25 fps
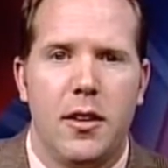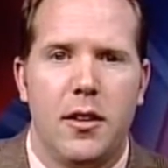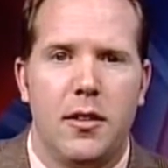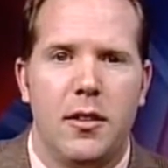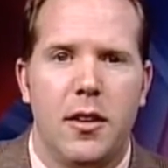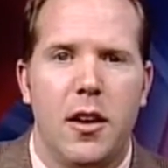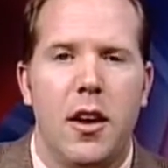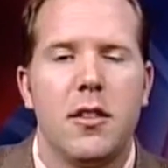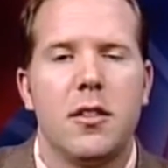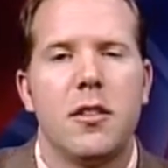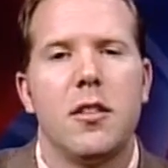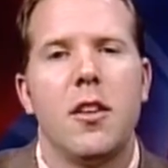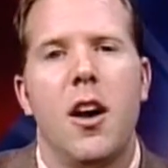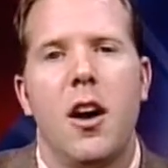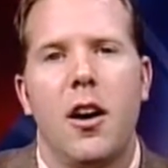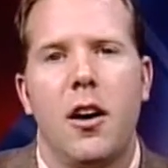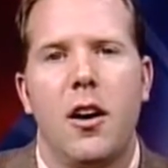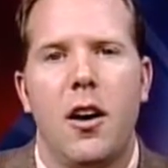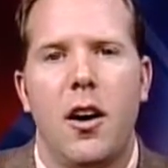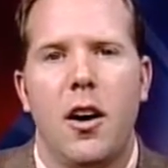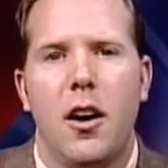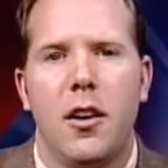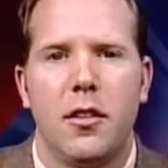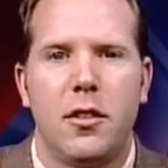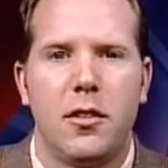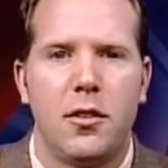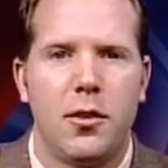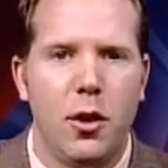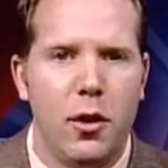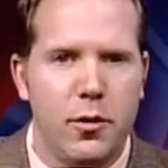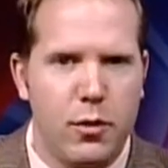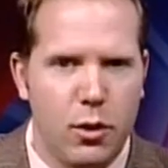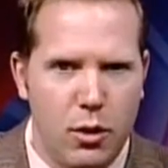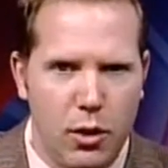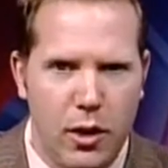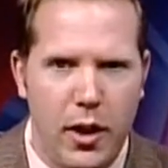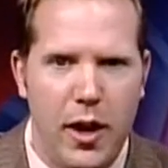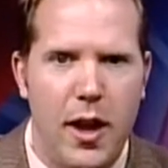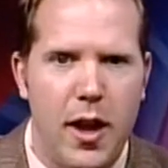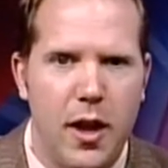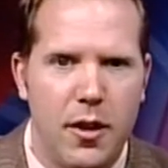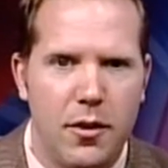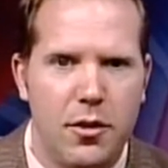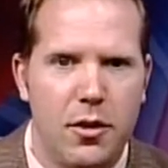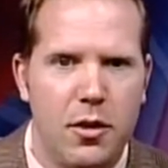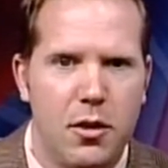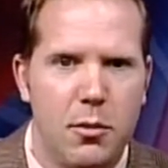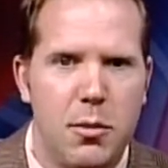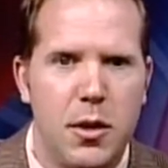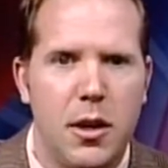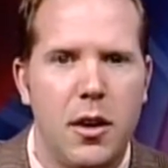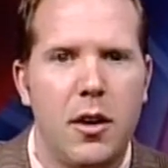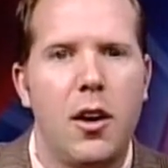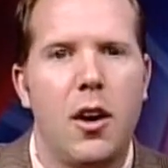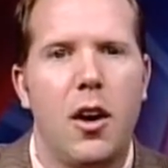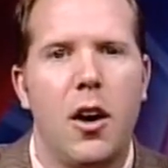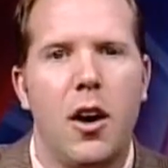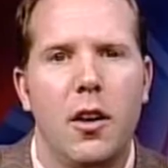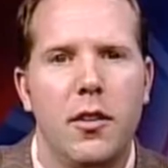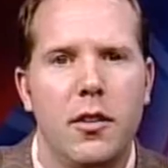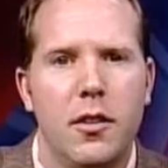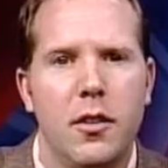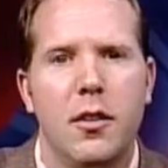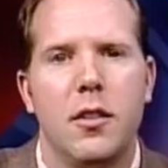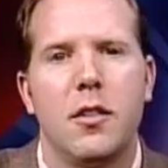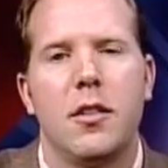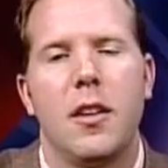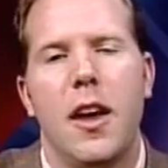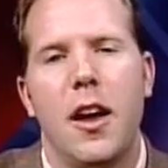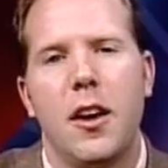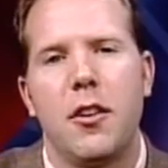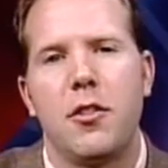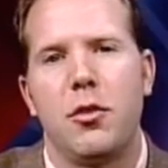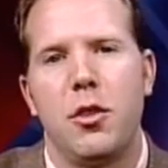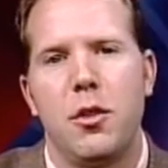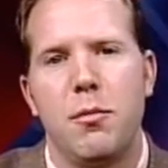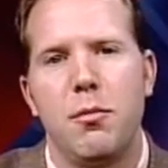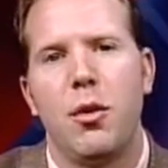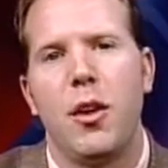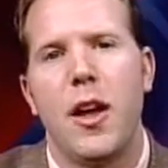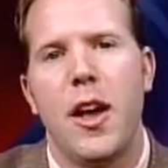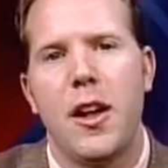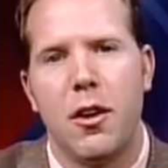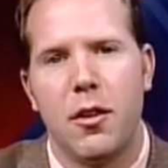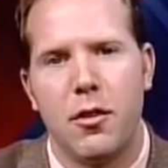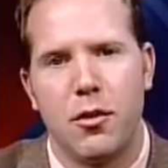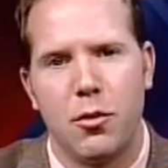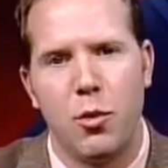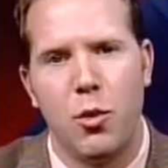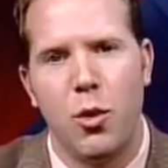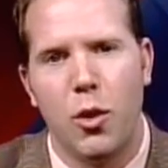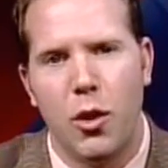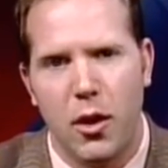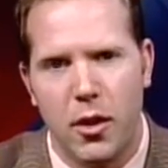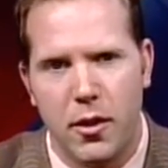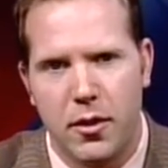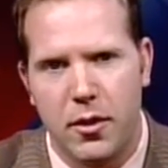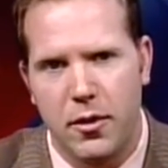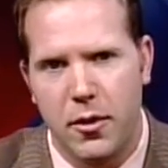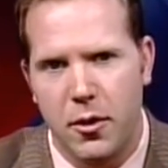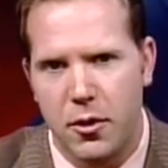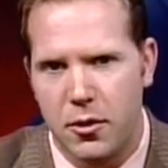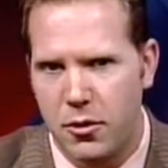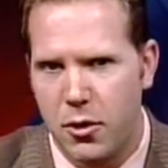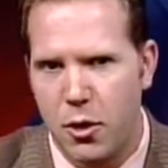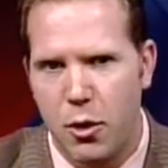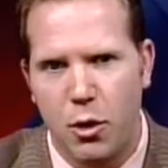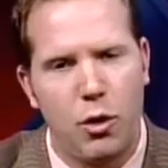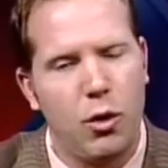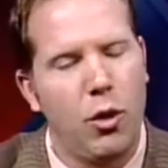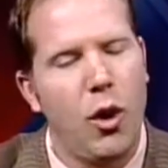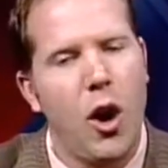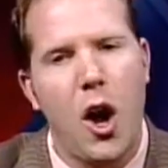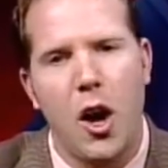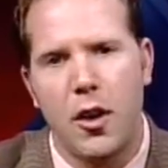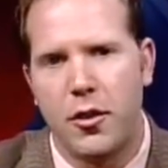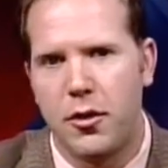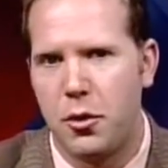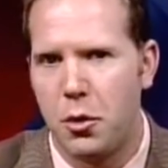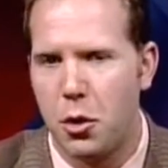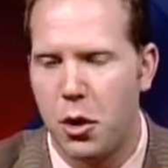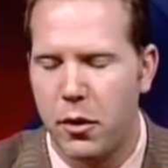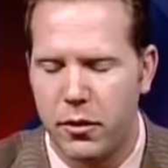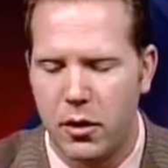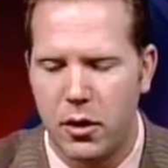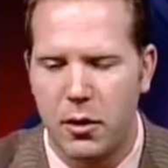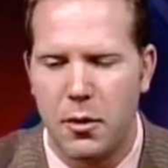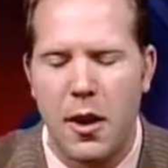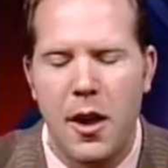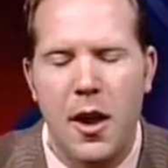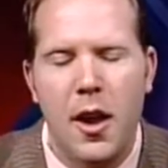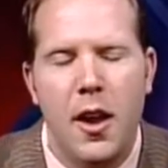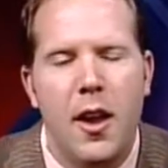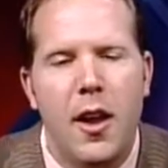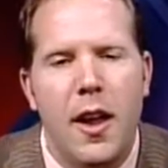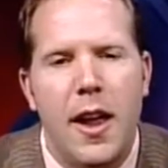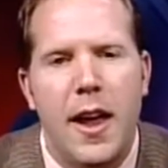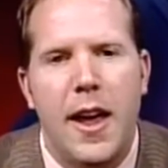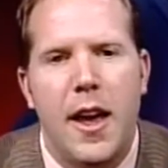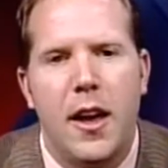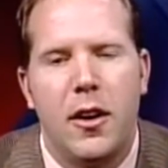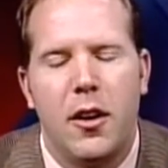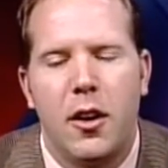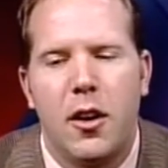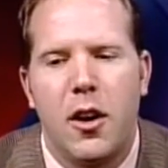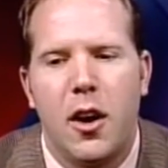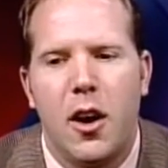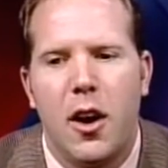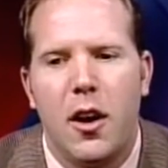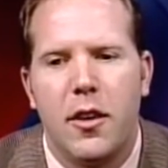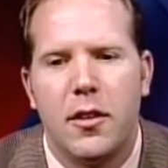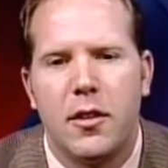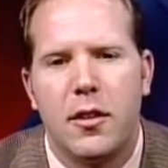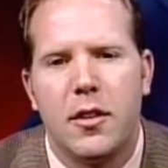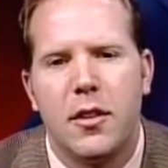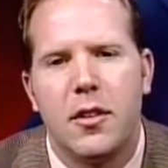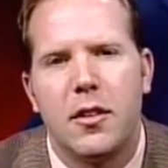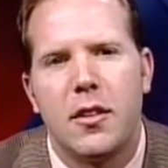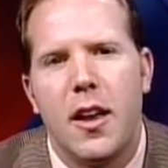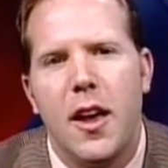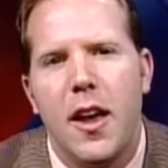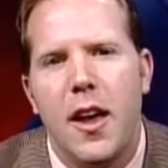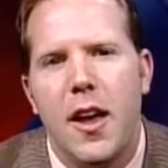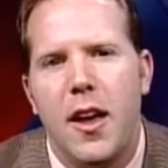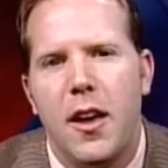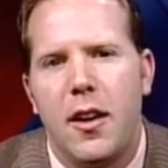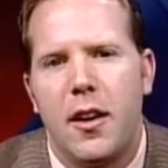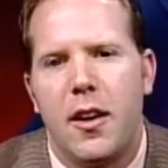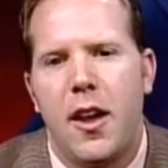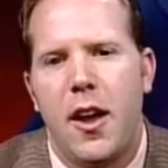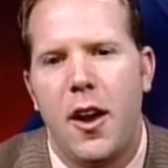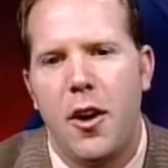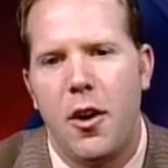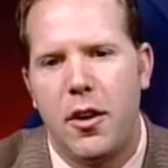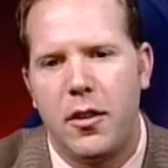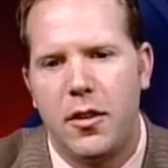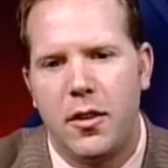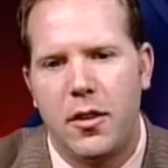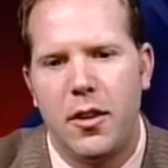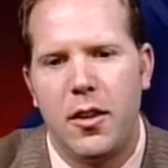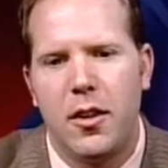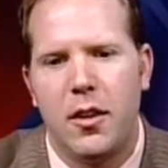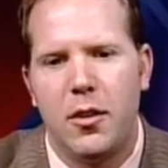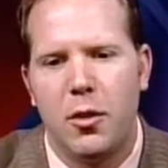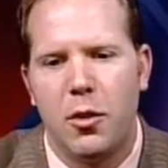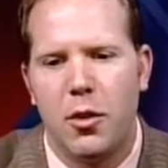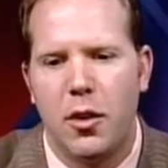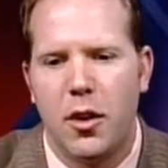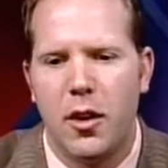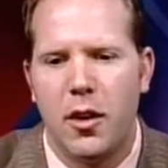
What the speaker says: does not cause cervical cancer, but it causes actually plantar warts. There's no crossover, and it causes a keratin or